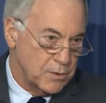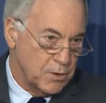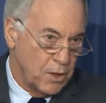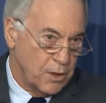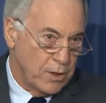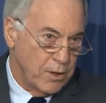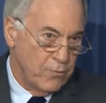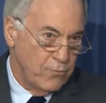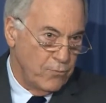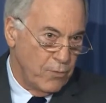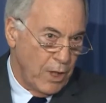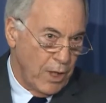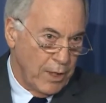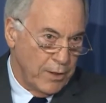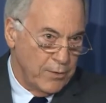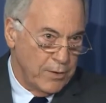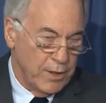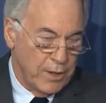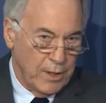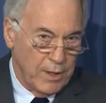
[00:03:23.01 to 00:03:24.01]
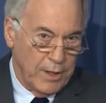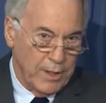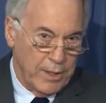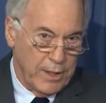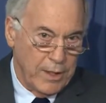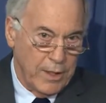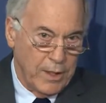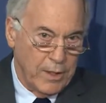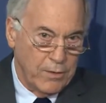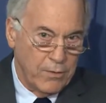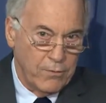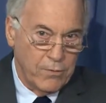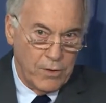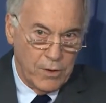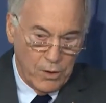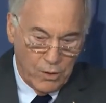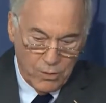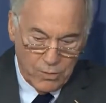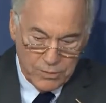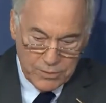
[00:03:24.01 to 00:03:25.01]
look at volatility under the
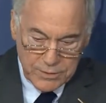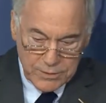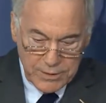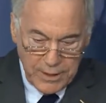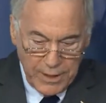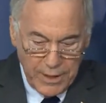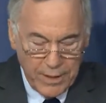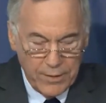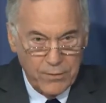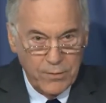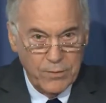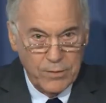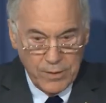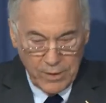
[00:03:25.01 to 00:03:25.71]
gold standard,